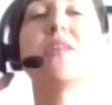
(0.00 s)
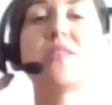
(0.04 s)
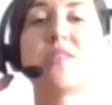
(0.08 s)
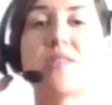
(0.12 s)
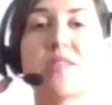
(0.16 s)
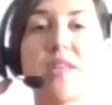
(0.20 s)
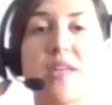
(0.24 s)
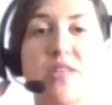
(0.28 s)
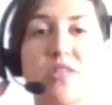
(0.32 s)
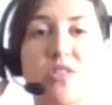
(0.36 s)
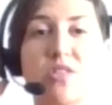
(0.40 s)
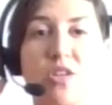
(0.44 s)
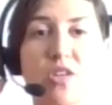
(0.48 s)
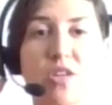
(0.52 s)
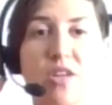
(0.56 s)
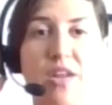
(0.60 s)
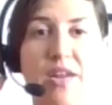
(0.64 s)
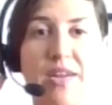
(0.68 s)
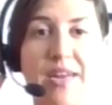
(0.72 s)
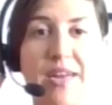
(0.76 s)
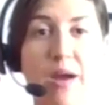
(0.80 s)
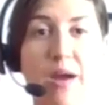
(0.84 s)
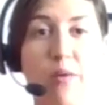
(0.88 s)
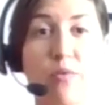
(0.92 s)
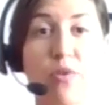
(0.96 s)
then center,
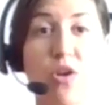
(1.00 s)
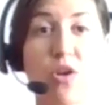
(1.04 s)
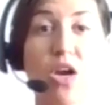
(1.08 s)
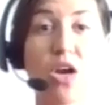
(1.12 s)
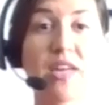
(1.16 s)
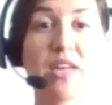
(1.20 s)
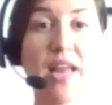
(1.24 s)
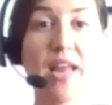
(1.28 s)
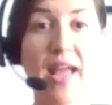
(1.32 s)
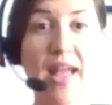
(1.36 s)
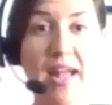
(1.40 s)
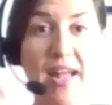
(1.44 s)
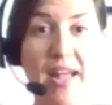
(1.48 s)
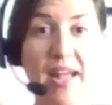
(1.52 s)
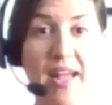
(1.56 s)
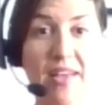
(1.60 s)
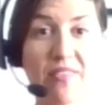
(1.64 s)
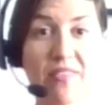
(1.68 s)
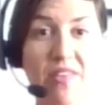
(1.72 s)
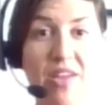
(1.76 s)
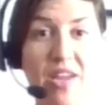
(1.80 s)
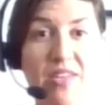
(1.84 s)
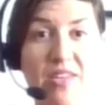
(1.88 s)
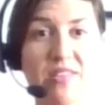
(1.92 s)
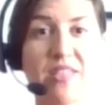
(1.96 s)
and now we're not gonna
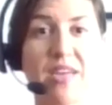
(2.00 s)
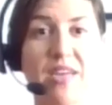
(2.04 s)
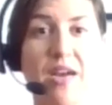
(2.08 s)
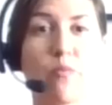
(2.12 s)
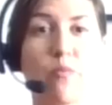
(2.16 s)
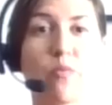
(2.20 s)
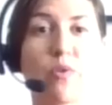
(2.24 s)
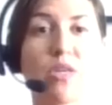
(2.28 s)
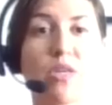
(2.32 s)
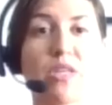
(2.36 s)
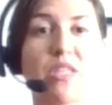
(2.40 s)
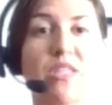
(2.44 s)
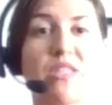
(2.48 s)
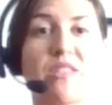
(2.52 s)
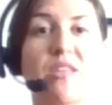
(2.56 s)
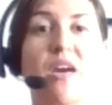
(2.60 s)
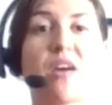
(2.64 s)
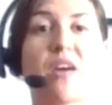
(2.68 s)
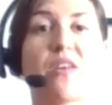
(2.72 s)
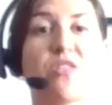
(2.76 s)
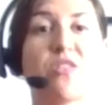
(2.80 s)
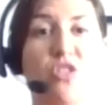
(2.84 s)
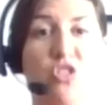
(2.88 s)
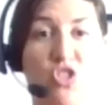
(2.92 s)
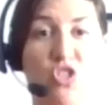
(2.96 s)
hang the head down, we're gonna
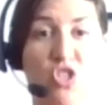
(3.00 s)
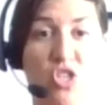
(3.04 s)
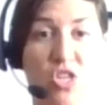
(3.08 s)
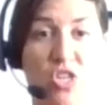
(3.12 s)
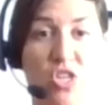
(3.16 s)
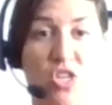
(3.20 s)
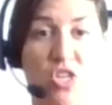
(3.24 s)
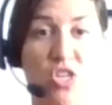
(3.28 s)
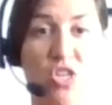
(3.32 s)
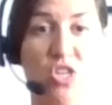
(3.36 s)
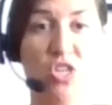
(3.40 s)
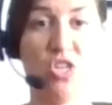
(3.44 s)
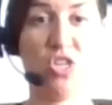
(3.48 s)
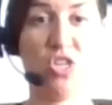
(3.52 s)
tuck the chin.